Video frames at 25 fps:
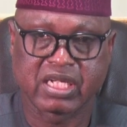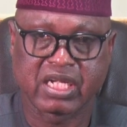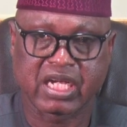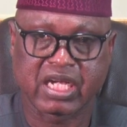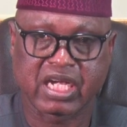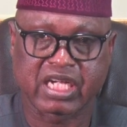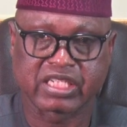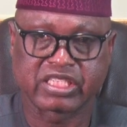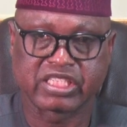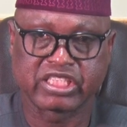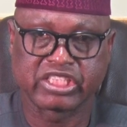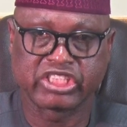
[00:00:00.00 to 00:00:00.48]

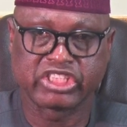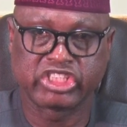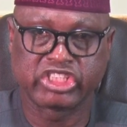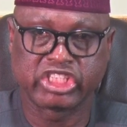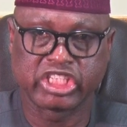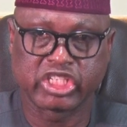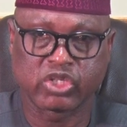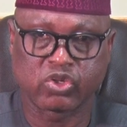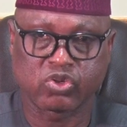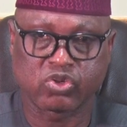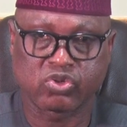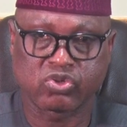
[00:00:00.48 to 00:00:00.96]
at
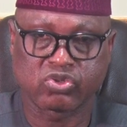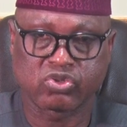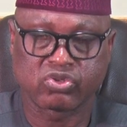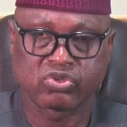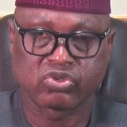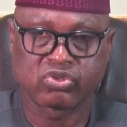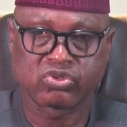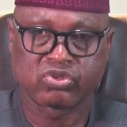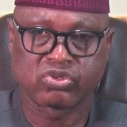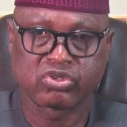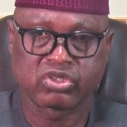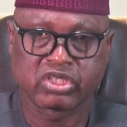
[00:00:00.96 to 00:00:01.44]
Ijero,
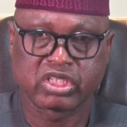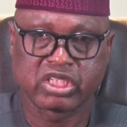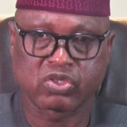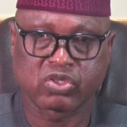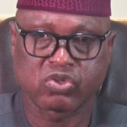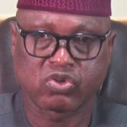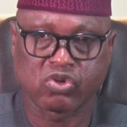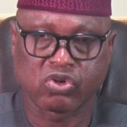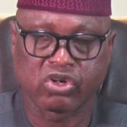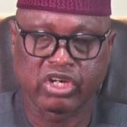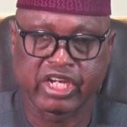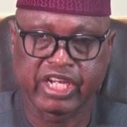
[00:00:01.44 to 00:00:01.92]

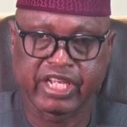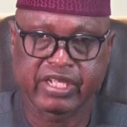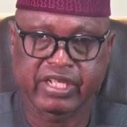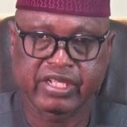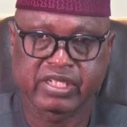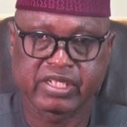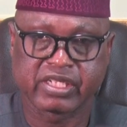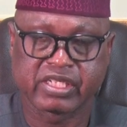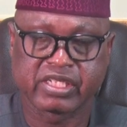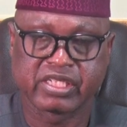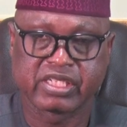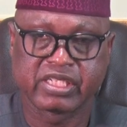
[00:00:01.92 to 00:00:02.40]
Ikole,
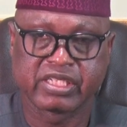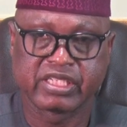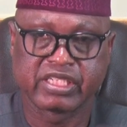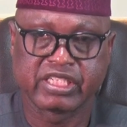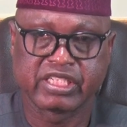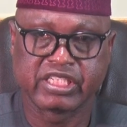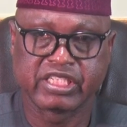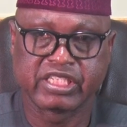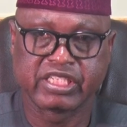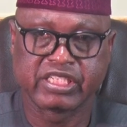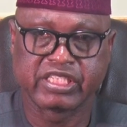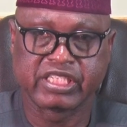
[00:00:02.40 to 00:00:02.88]

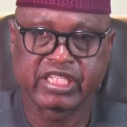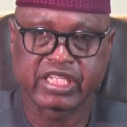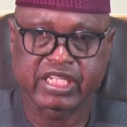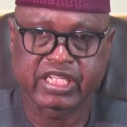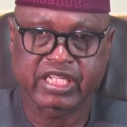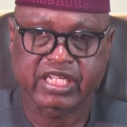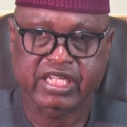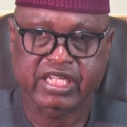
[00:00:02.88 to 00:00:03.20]
Iye,